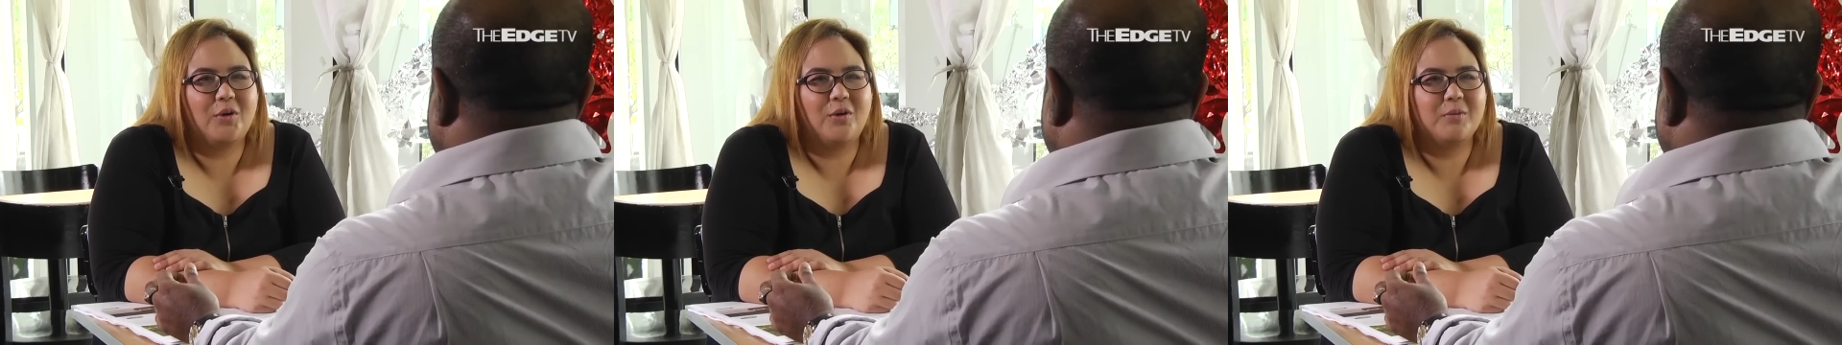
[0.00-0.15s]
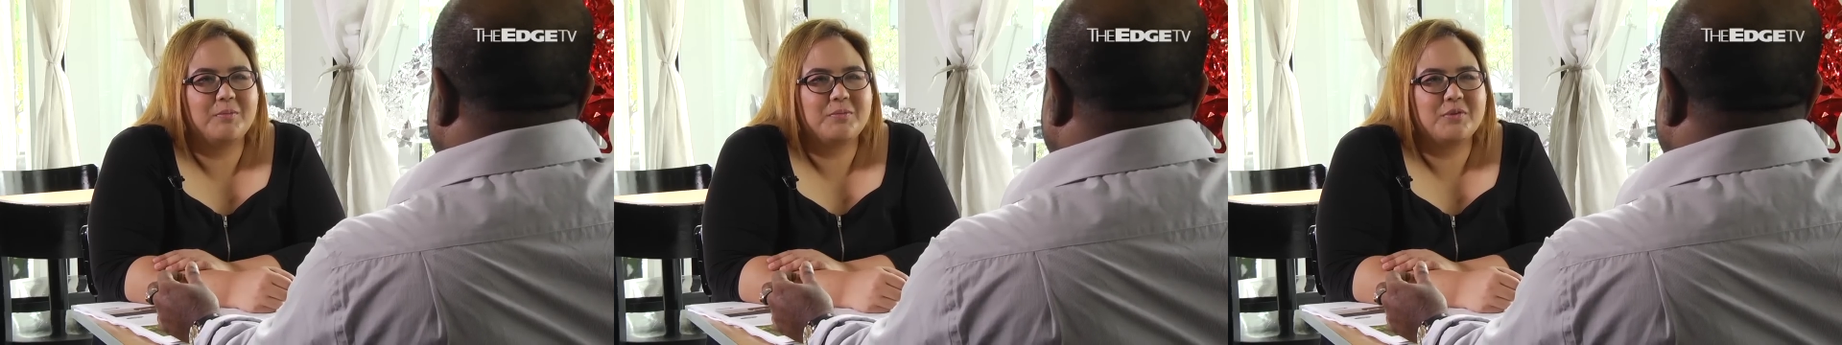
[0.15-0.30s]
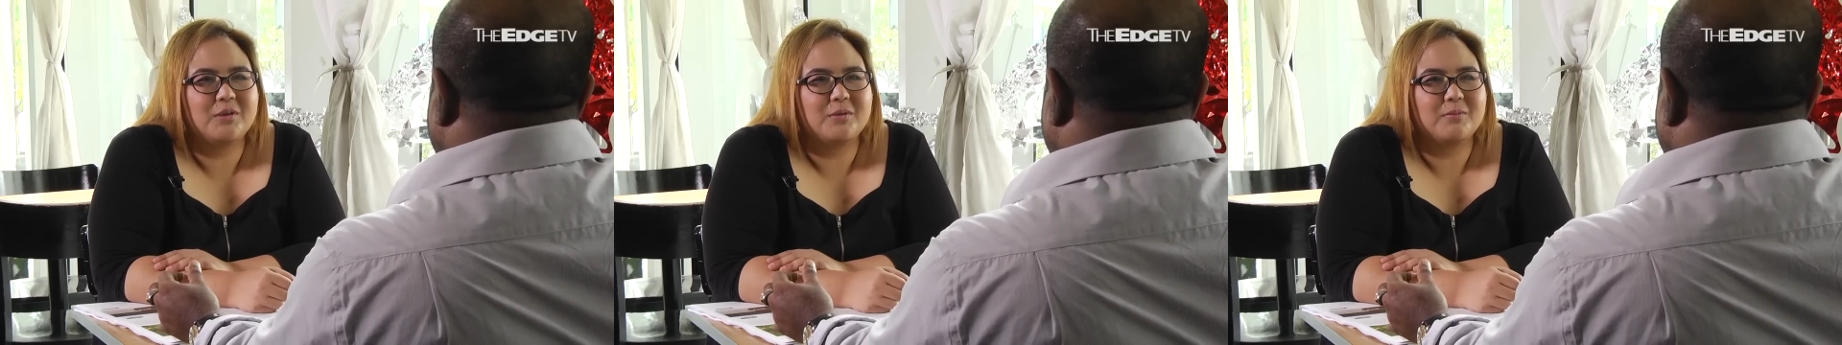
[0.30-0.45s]

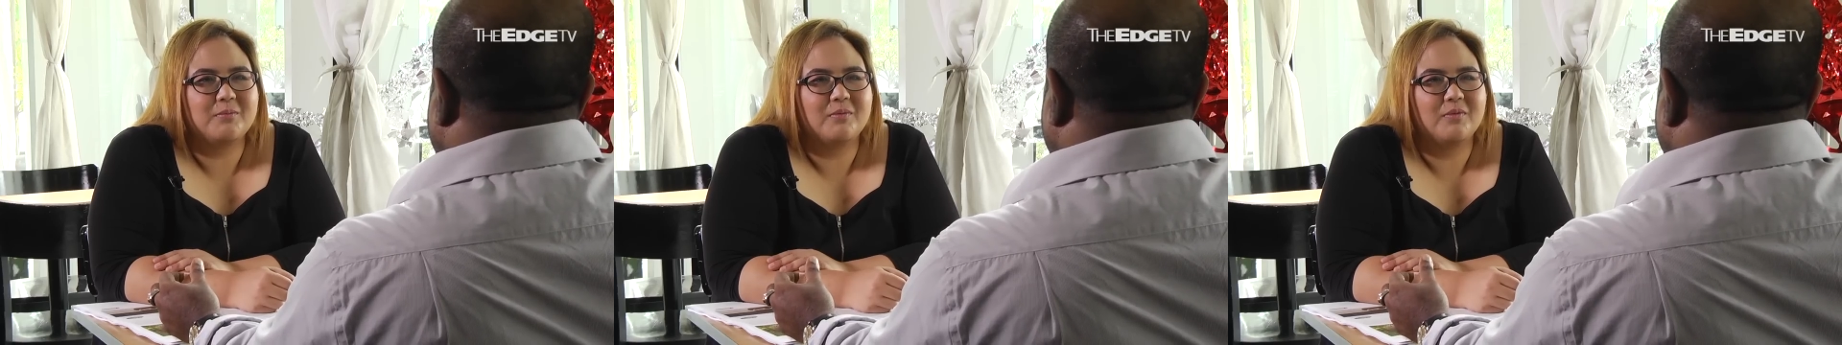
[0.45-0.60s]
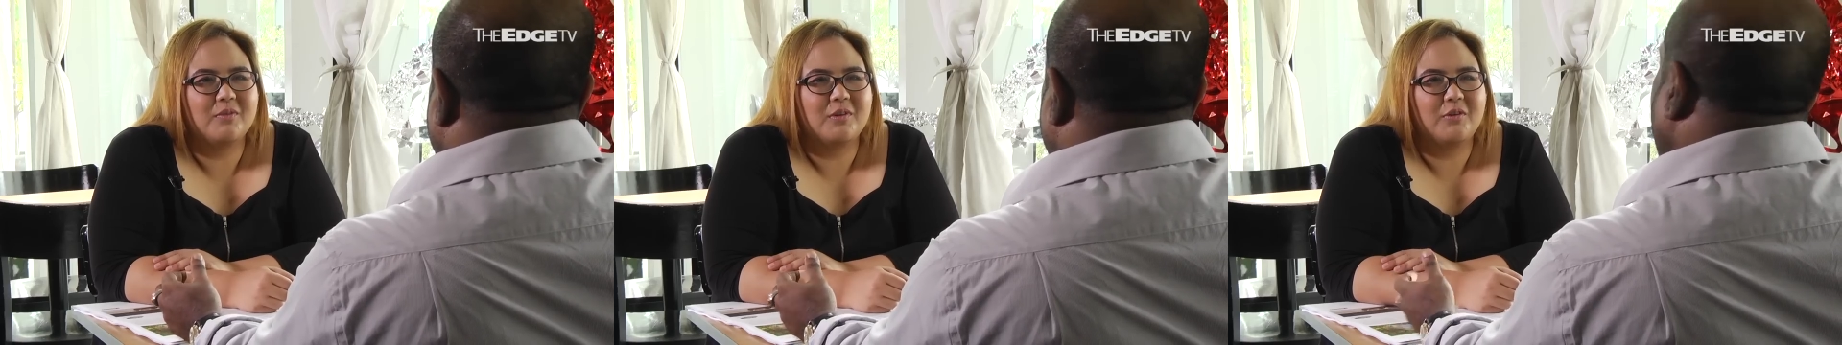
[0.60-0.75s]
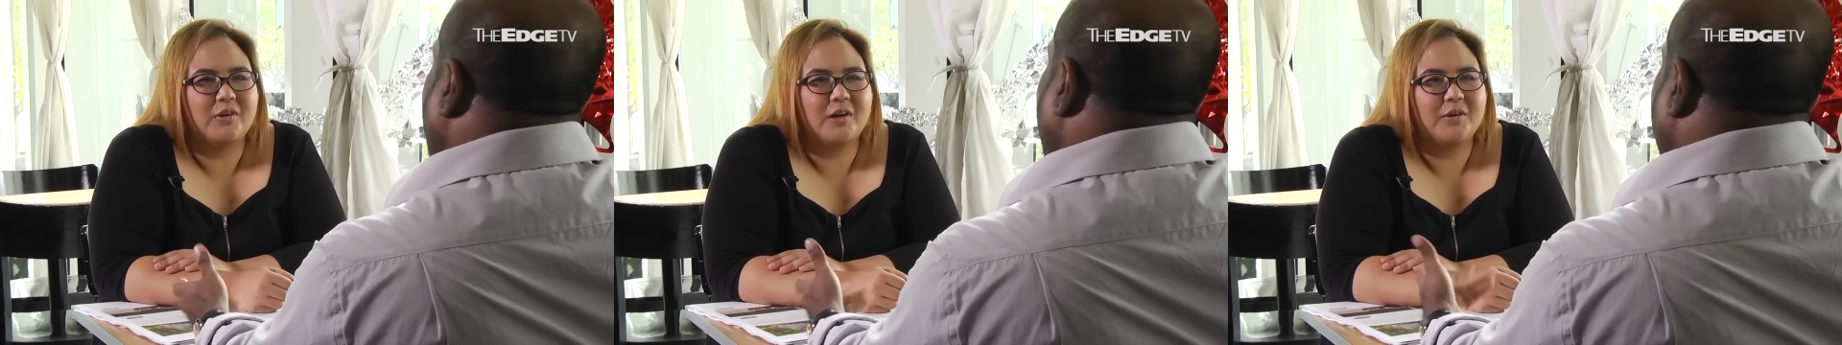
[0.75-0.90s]
autumn
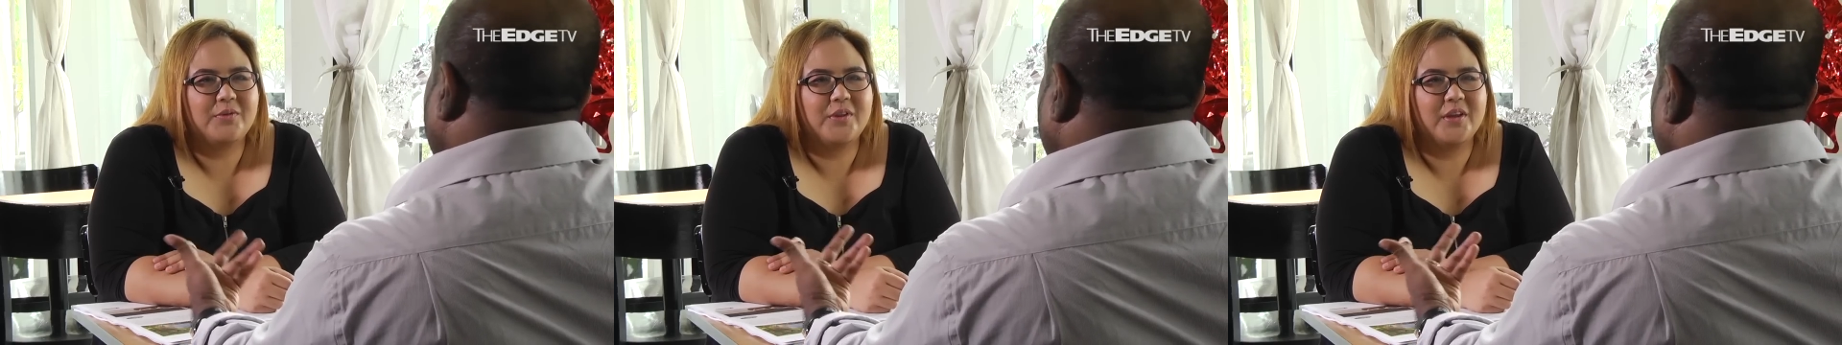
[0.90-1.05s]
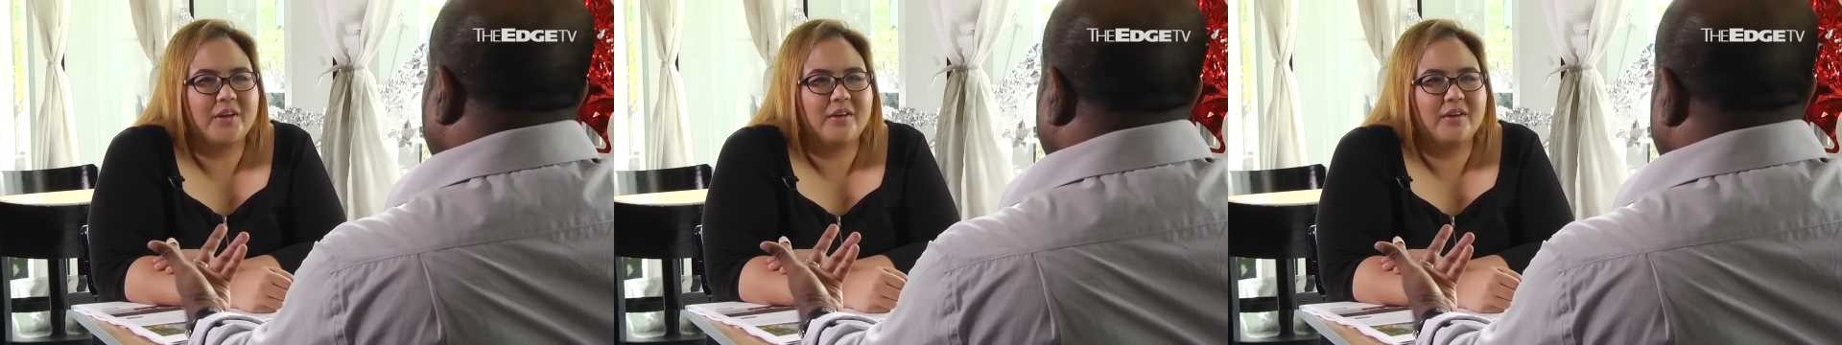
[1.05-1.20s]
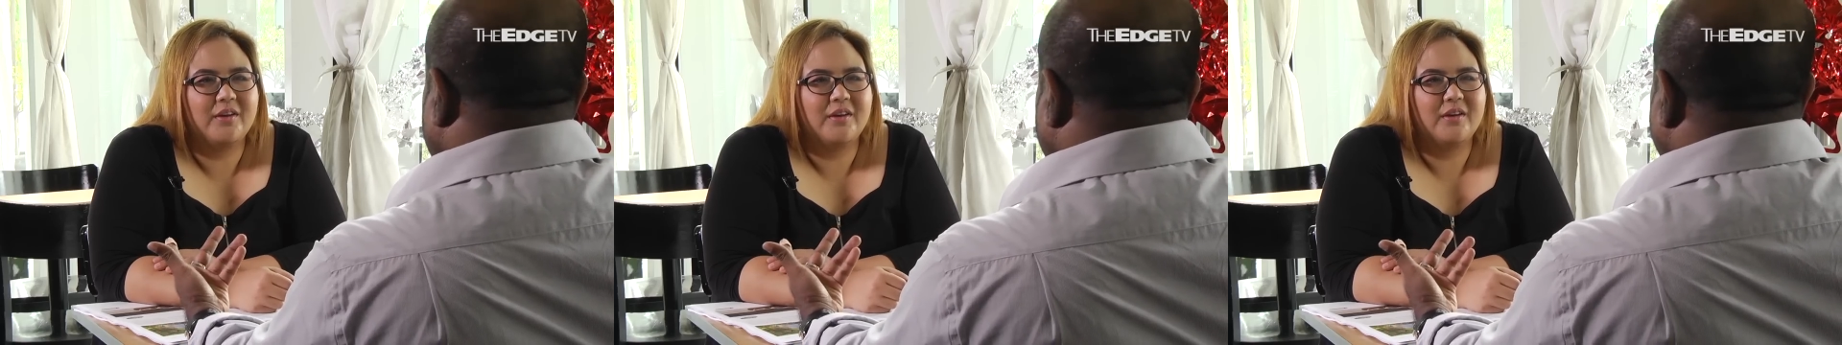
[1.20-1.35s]
around I
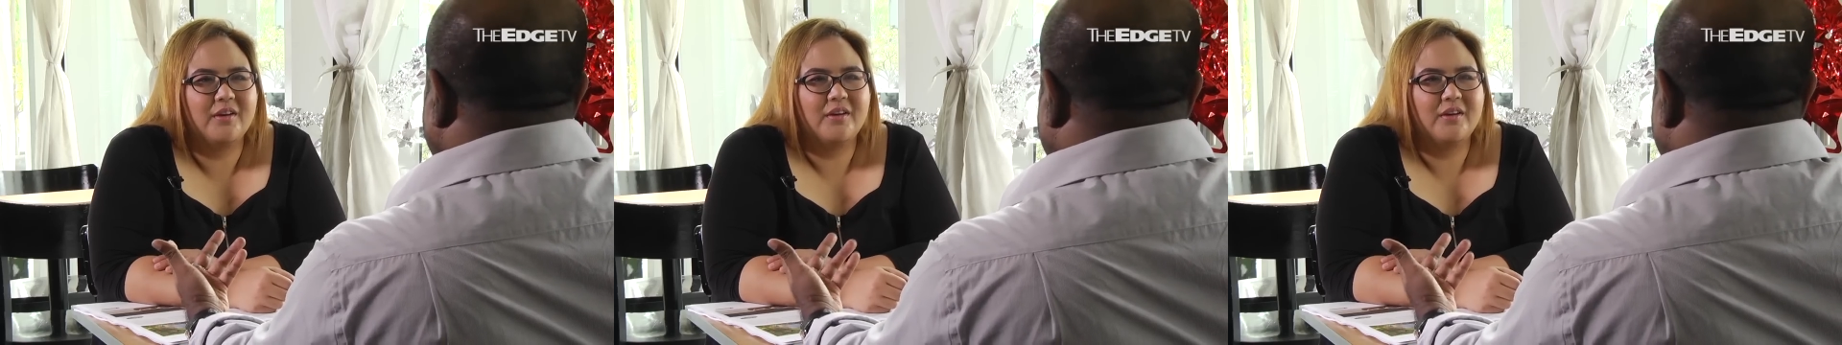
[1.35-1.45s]
there. I guess